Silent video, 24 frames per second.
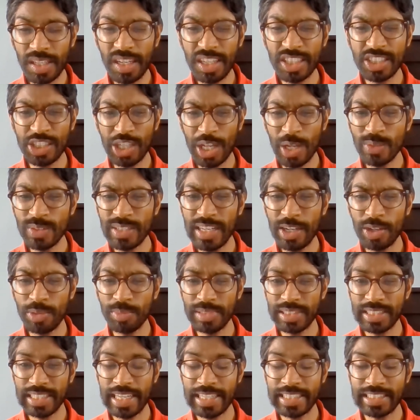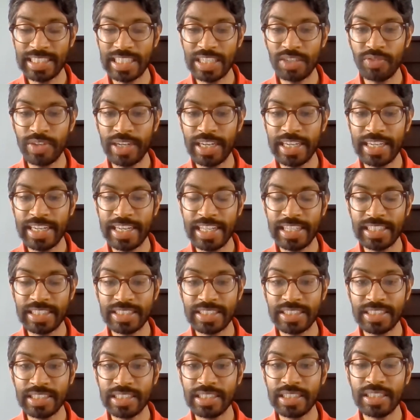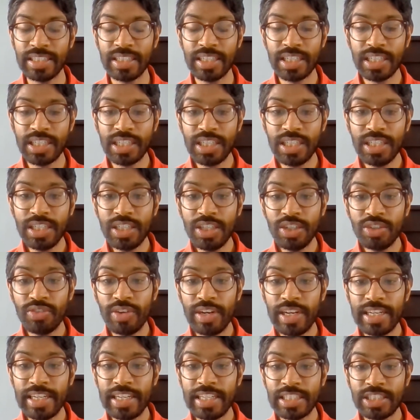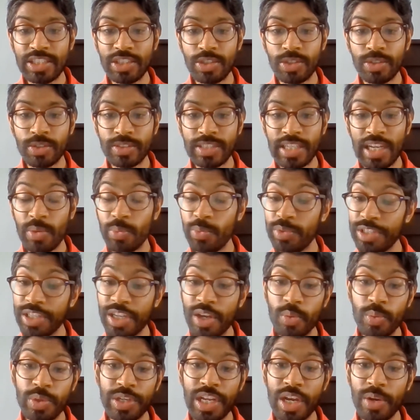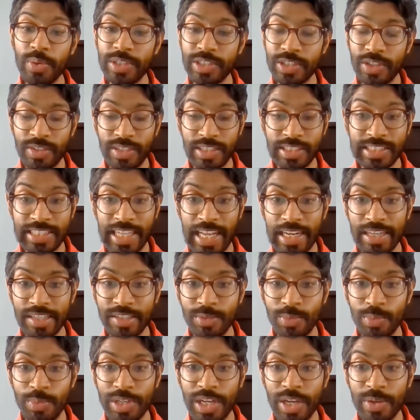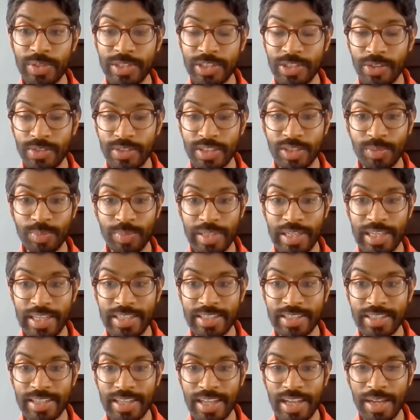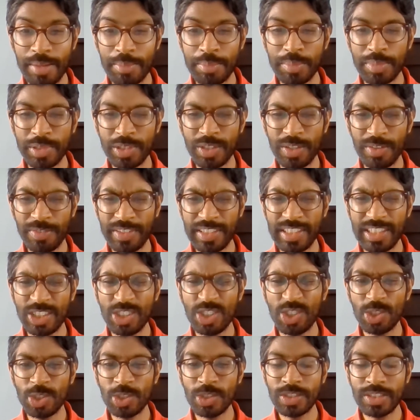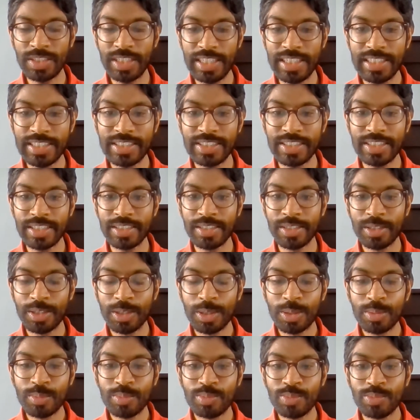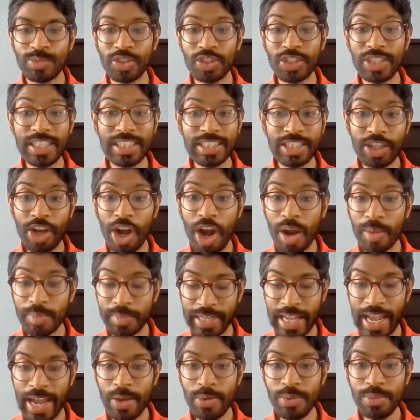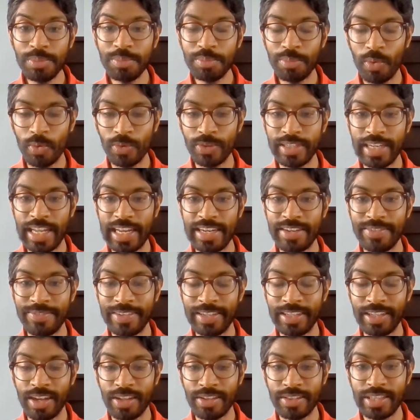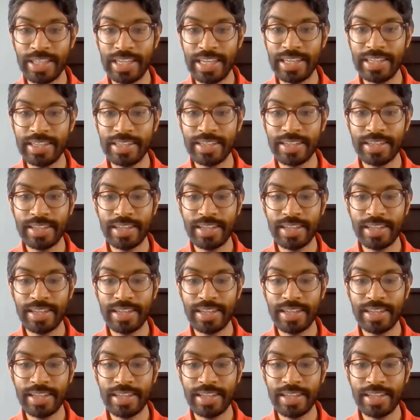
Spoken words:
it's those little mistakes that he really needs to cut out. We know he's got the talent. We know he's got the speed. But I think just needs to calm down more than anything, I think.